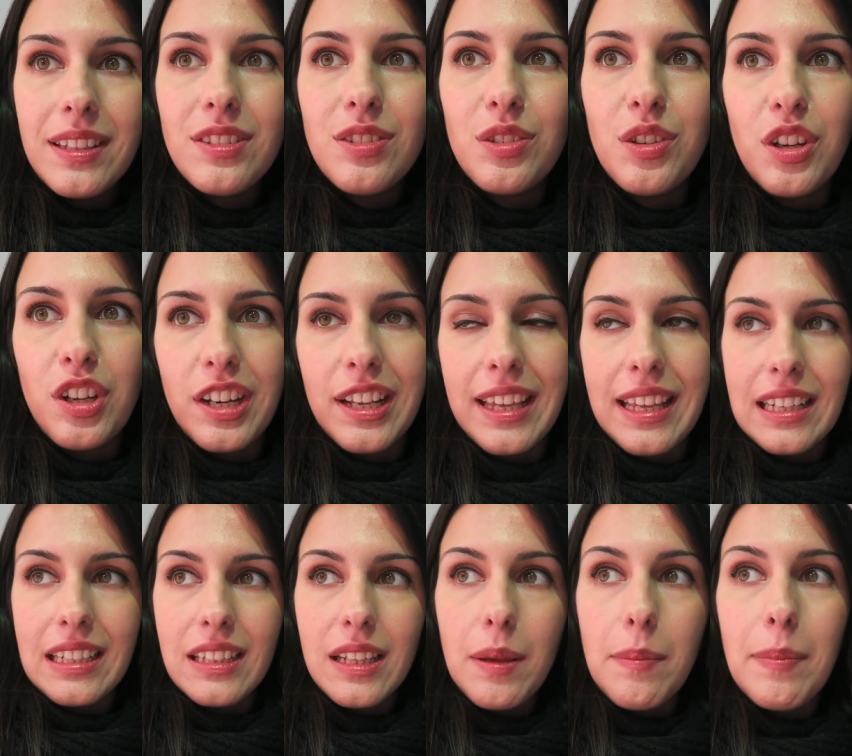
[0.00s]
to go to
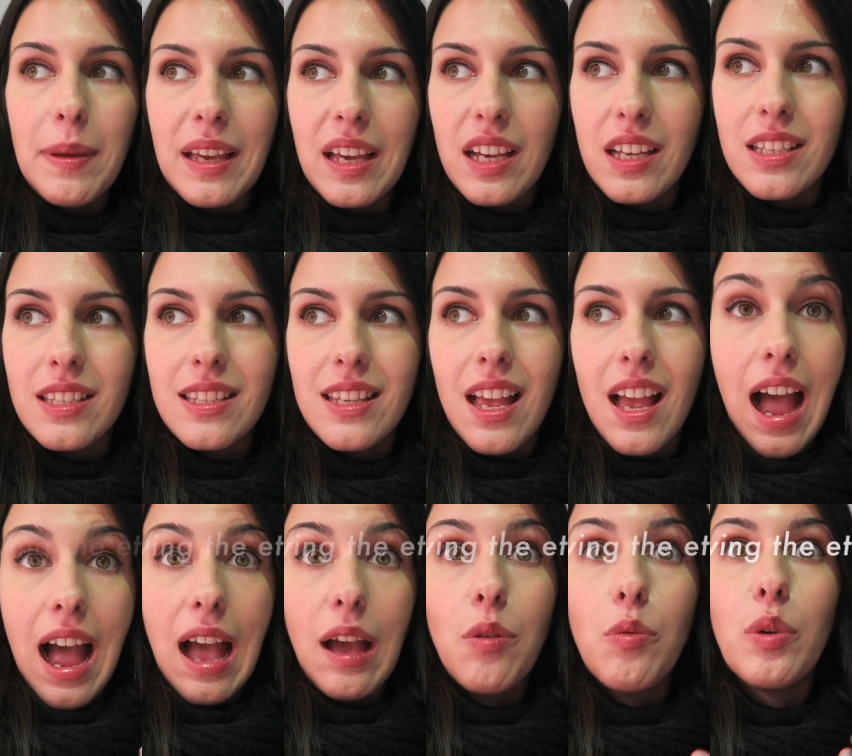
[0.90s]
Italy because
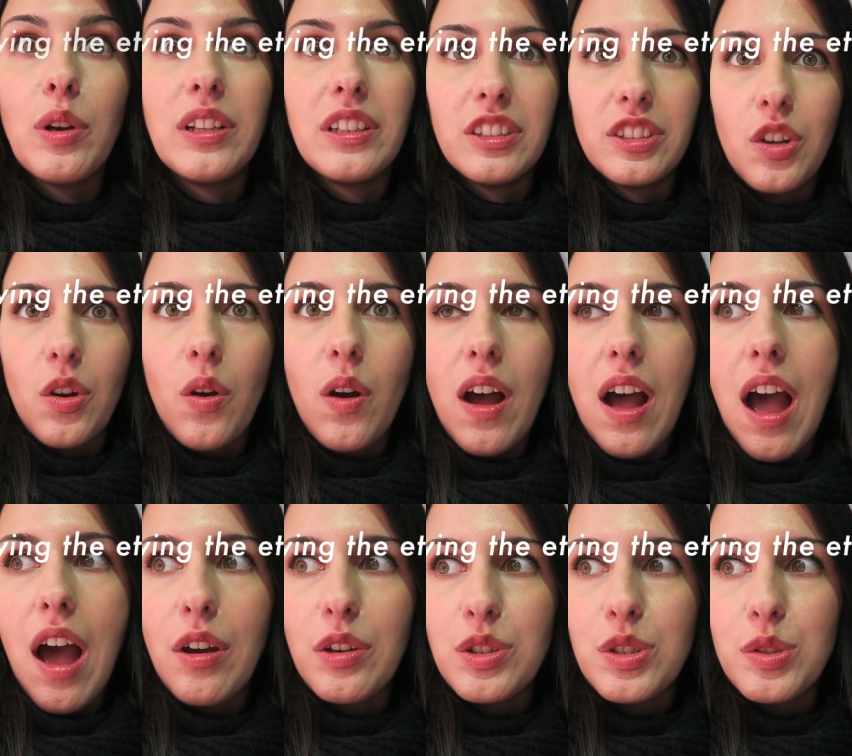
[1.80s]
I will know
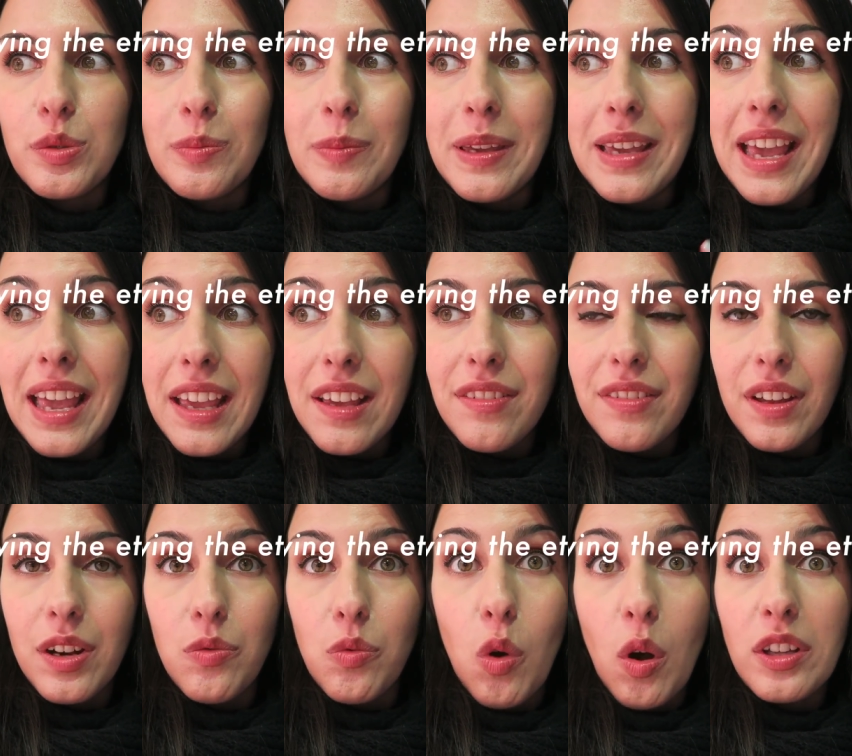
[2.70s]
how to behave
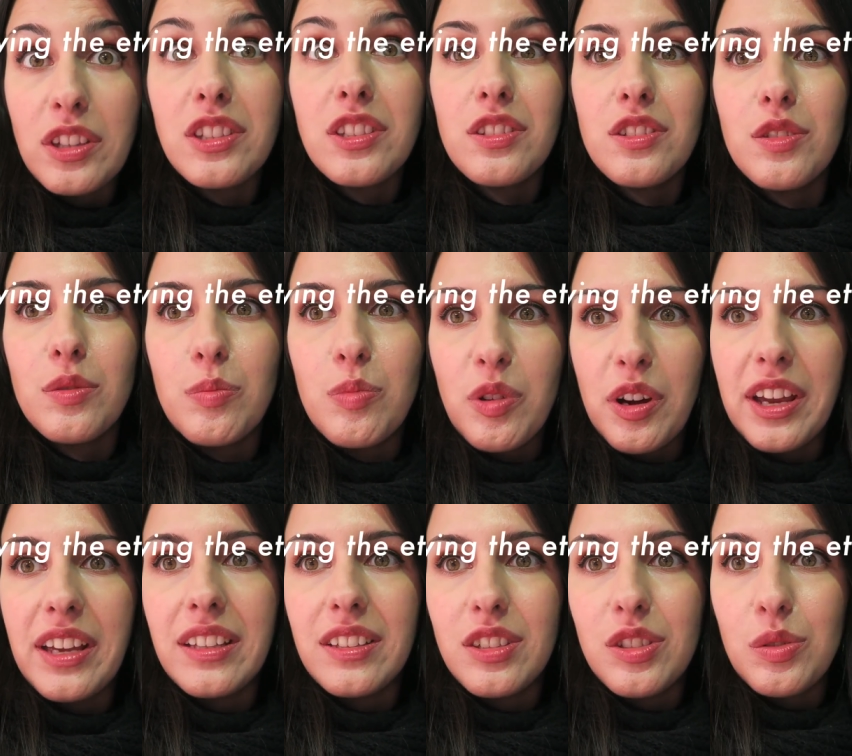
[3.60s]
and what to
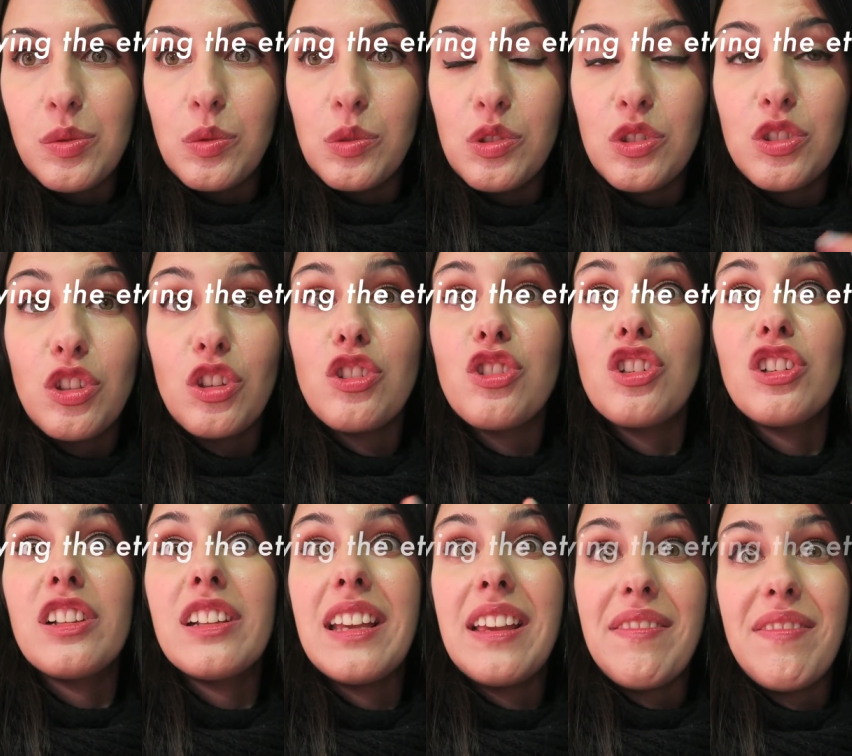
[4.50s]
bring to
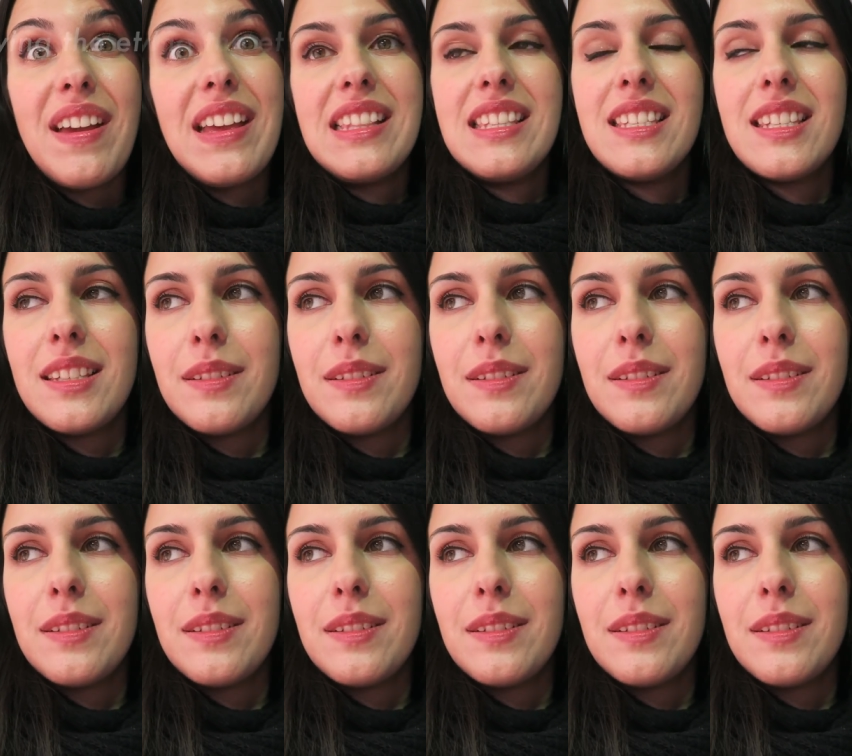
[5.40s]
social events.